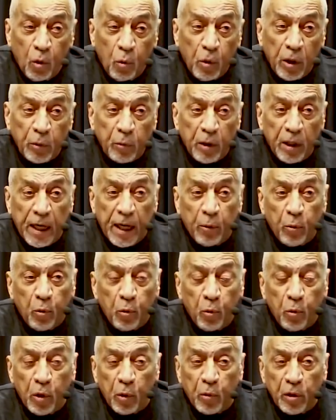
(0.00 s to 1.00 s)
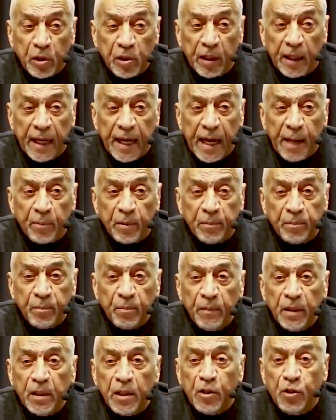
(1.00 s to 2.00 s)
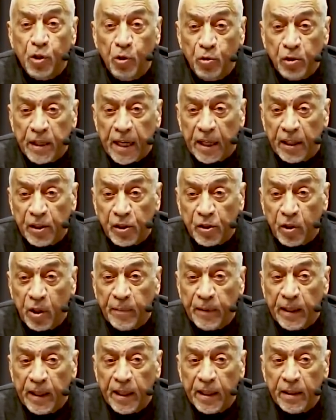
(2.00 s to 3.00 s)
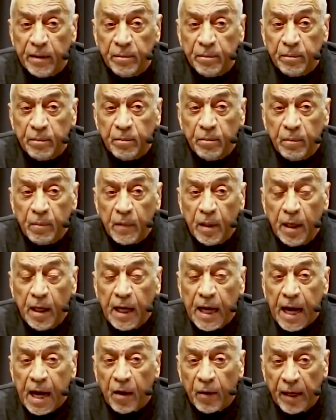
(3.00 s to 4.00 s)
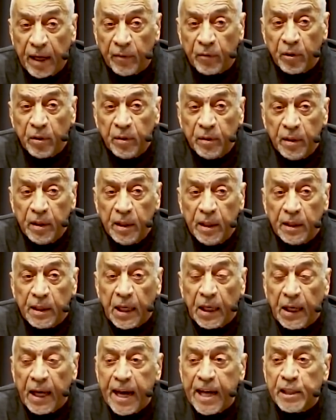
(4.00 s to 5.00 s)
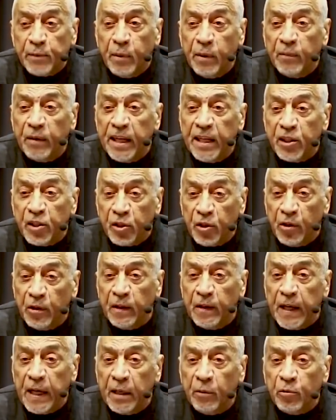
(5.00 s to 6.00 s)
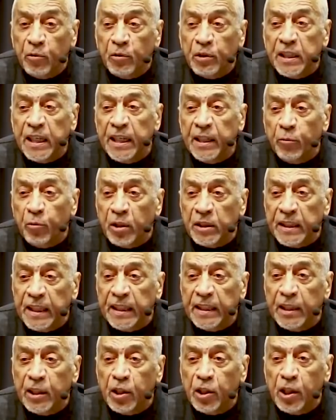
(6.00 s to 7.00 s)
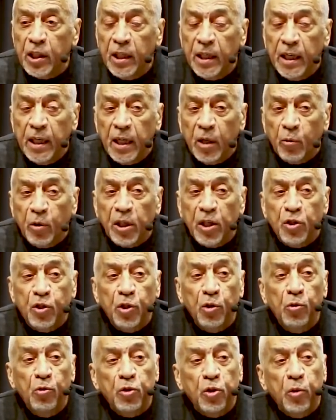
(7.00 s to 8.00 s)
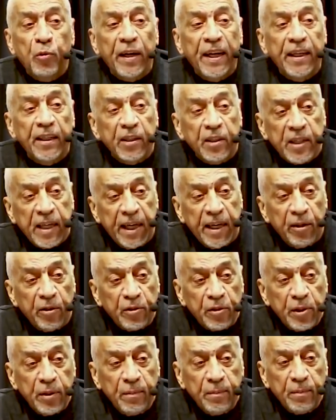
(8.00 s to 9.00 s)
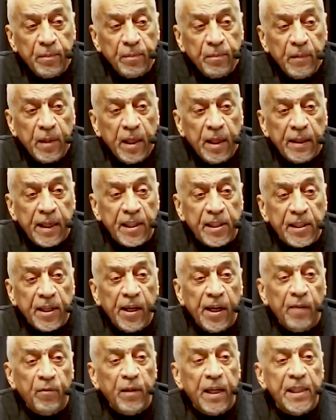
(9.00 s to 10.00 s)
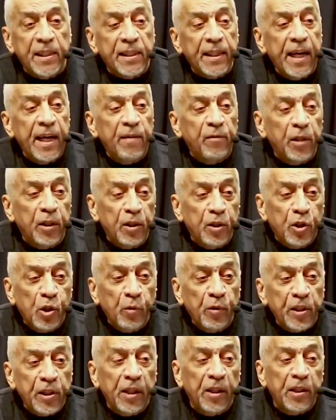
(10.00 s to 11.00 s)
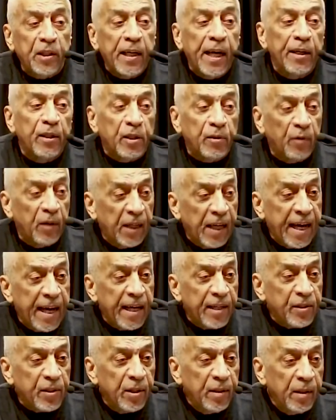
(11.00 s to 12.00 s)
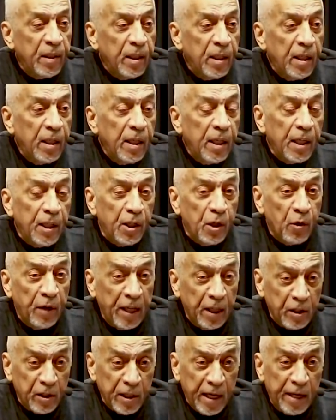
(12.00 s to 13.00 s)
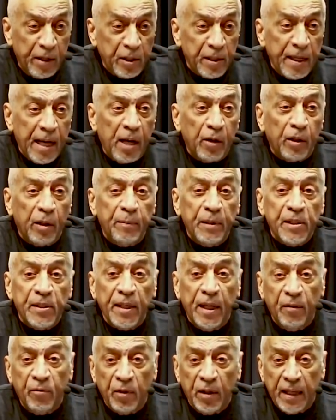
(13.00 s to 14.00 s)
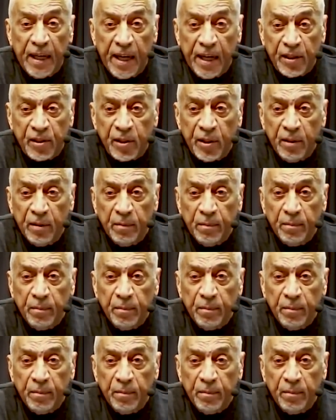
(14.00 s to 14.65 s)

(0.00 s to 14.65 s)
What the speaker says: what's going to happen? The Jews got exterminated. However, the last people they exterminated were the Jews who were entertainers. They save the Jewish entertainers for last. Your entertainers now are going to be saved for last.